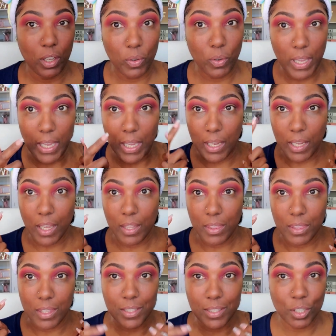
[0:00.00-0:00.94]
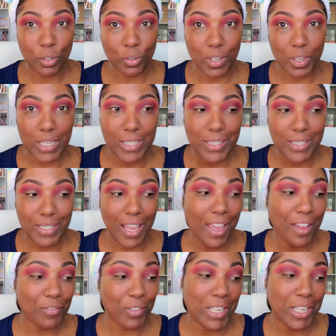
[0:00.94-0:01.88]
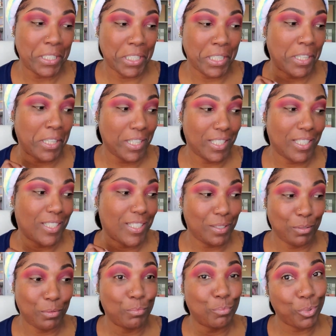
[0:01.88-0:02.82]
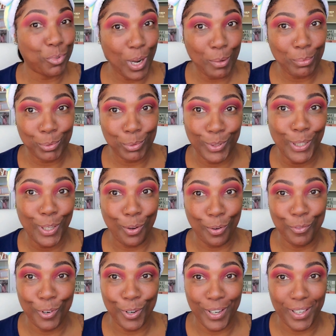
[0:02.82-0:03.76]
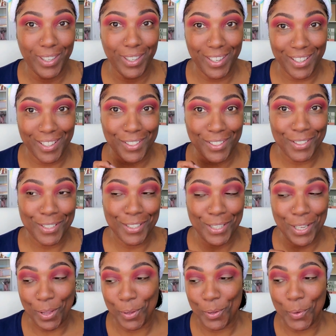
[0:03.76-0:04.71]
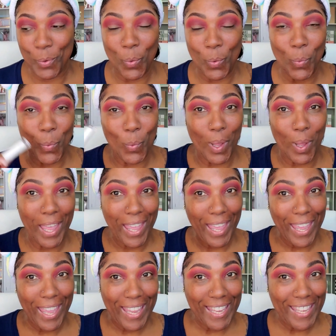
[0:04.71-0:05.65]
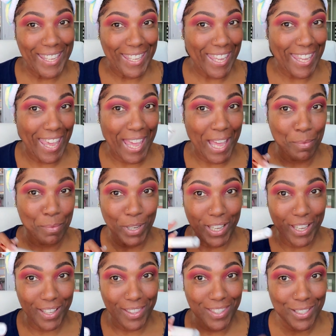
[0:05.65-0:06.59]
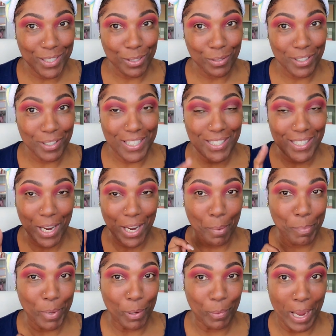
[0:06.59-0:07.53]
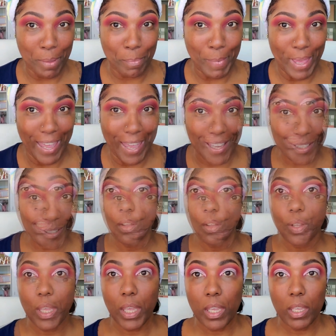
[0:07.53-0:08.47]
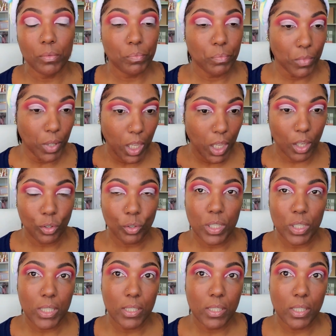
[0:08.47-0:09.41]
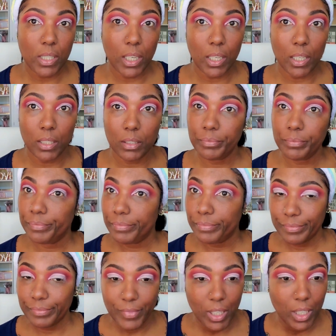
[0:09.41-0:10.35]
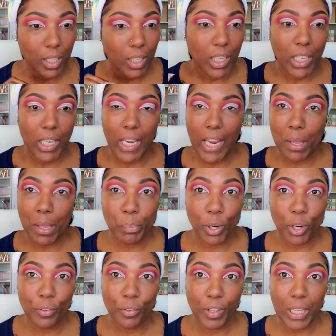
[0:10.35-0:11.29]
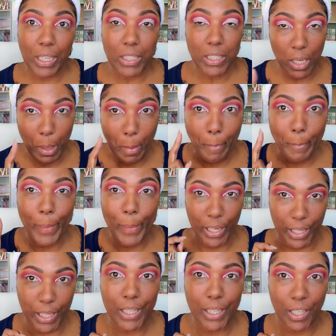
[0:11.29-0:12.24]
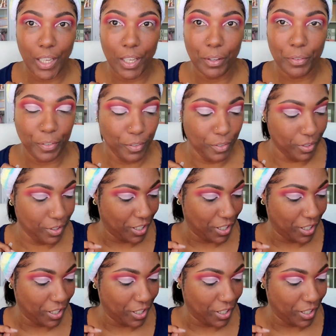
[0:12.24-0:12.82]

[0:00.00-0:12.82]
I can go ahead and cut this crease. I have not done this in probably over a year, so yeah, I'm gonna cut this crease and I'll be right back. Okay, cut crease is done. Not perfect, but good enough.